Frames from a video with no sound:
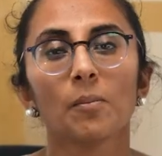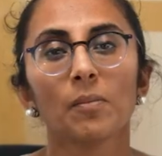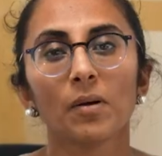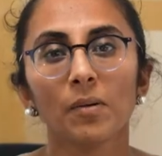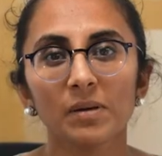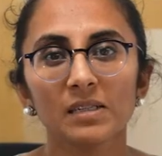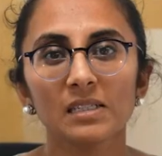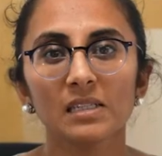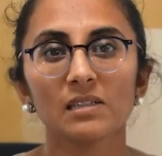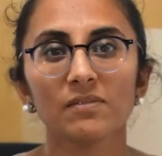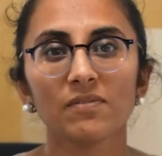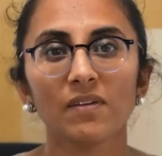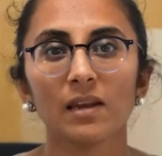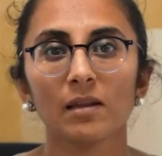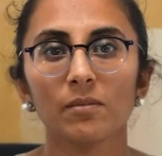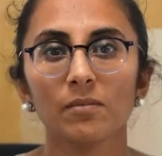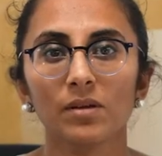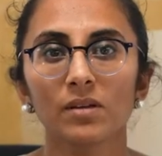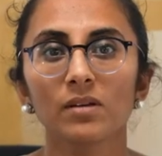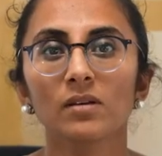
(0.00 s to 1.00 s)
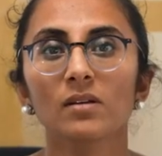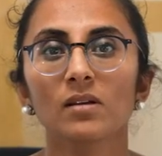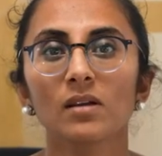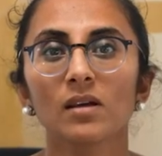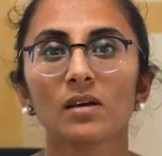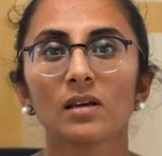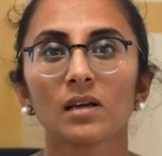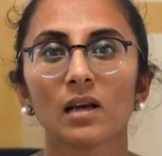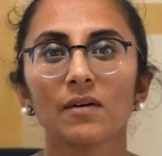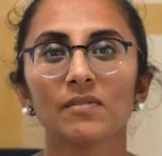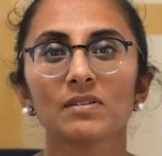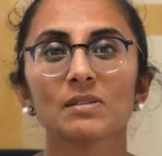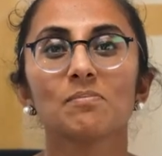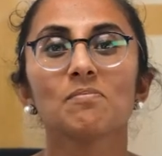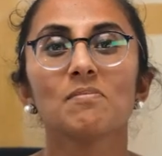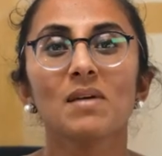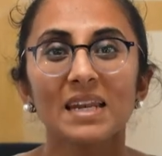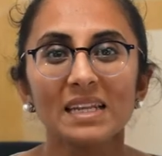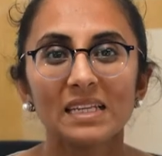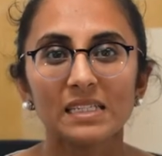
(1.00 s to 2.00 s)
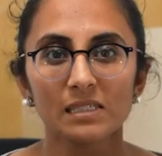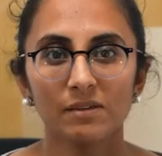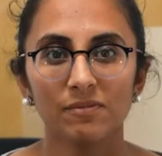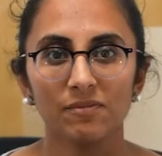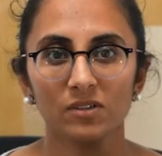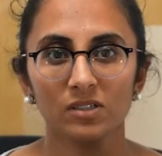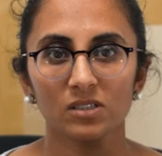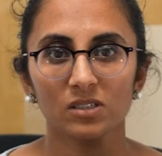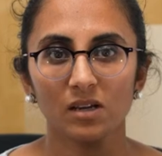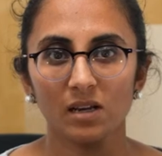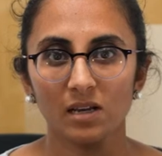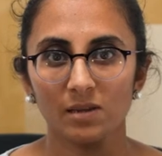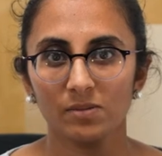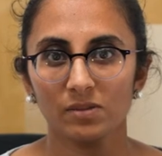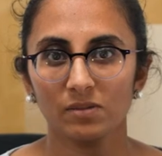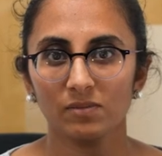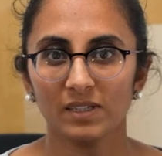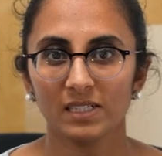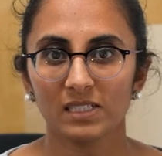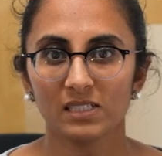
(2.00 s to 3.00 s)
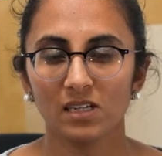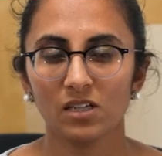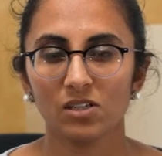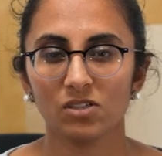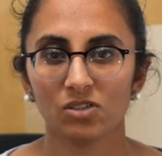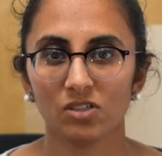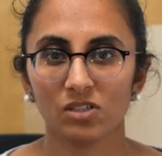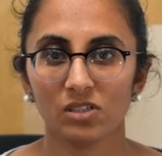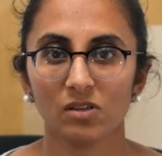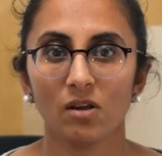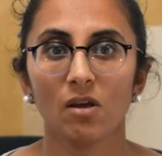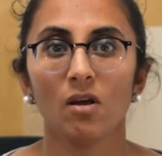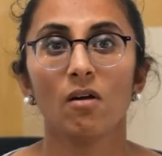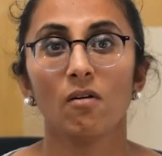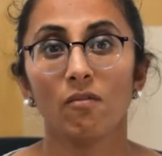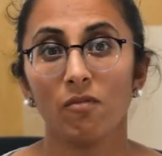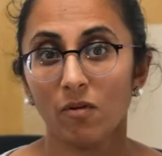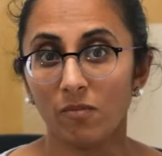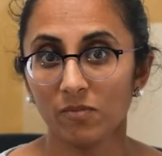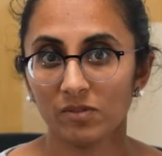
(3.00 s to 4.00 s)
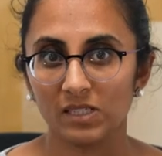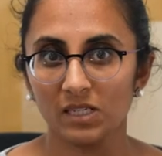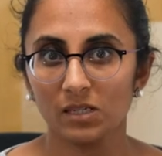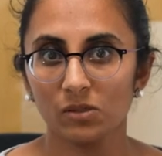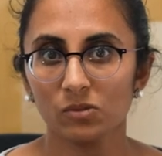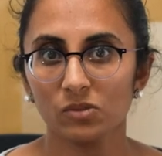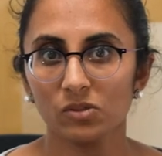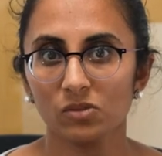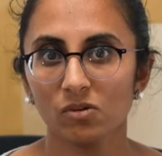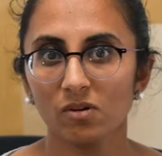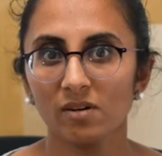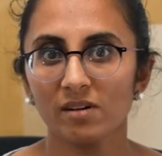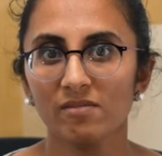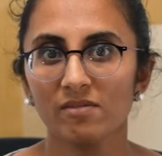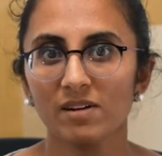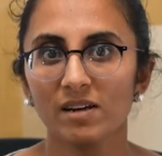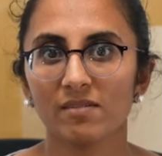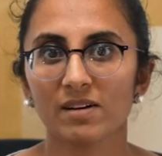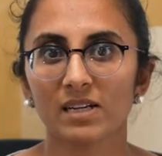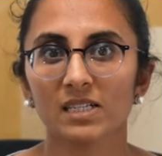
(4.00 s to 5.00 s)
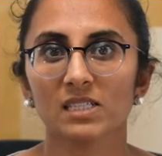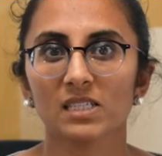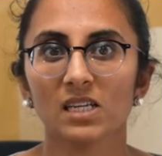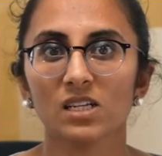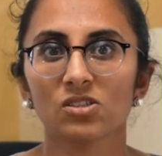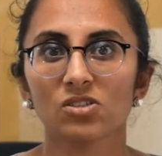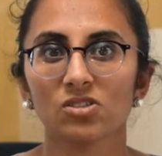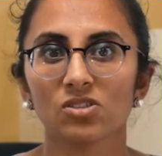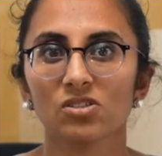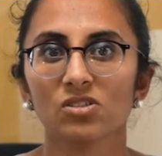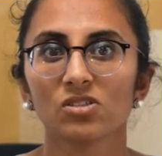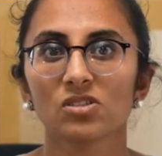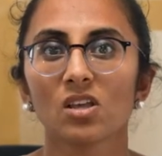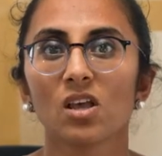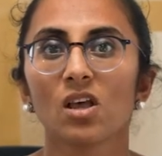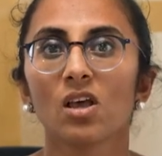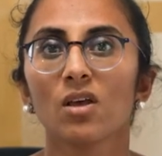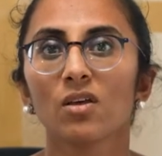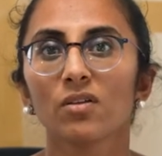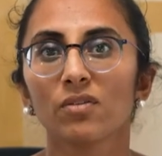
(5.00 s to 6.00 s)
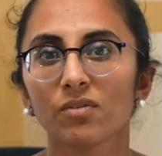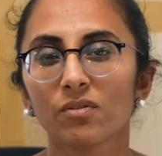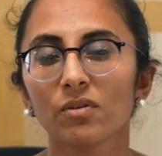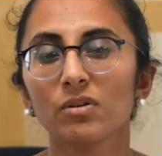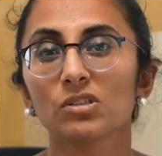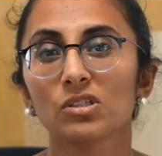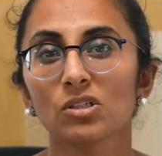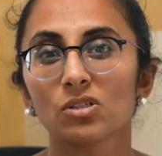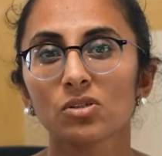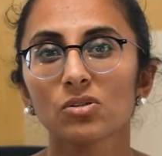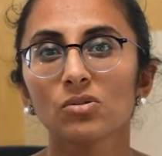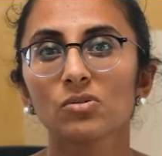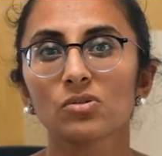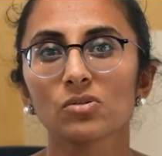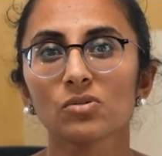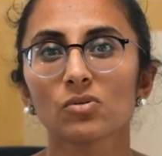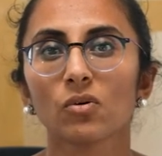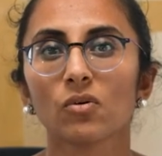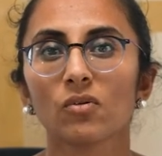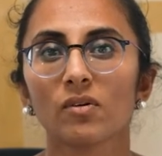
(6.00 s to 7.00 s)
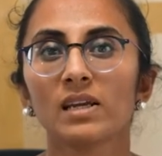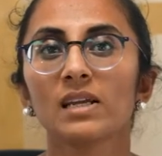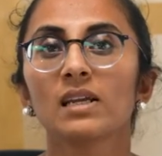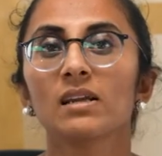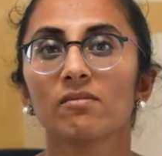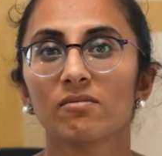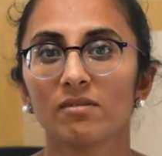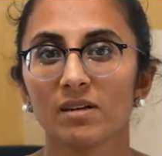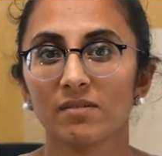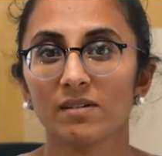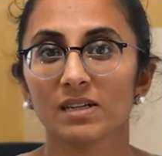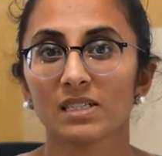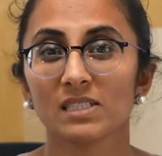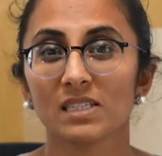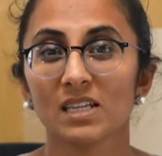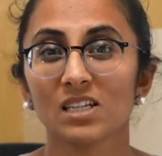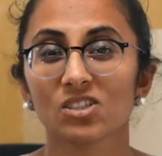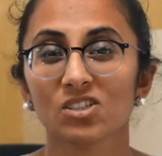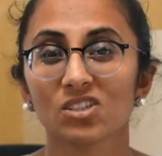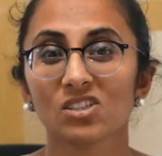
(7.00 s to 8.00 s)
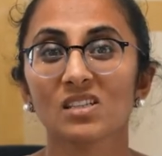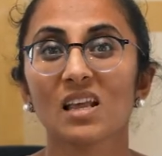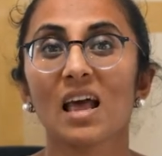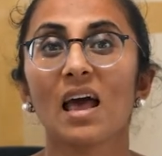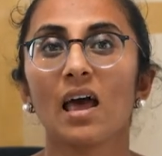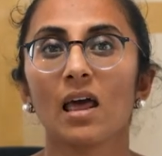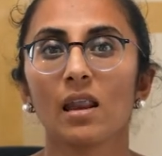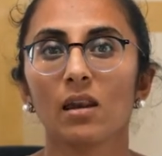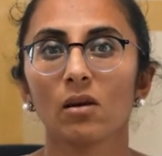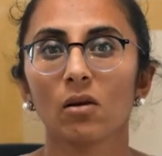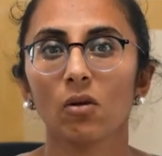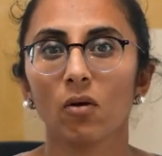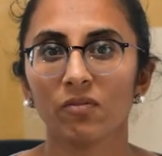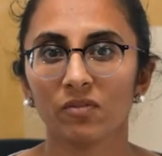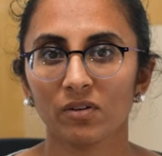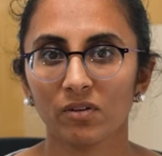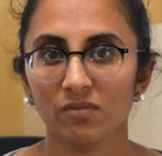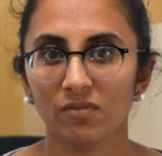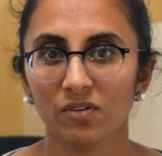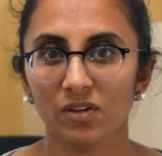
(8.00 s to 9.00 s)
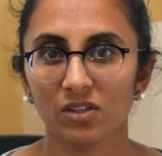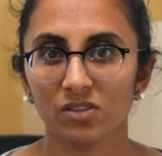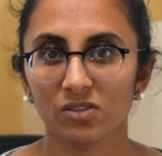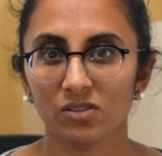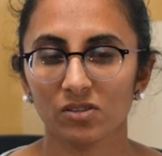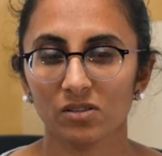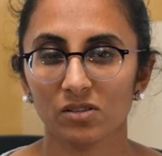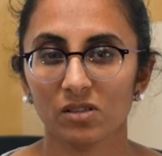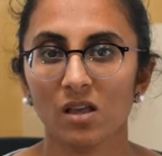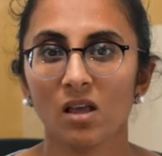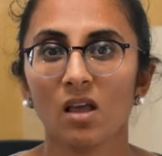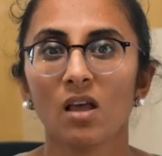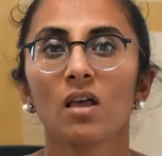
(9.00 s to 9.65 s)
Permitted development covers many different types of extensions, from single-storey rear extensions through to two-storey rear extensions and loft conversions.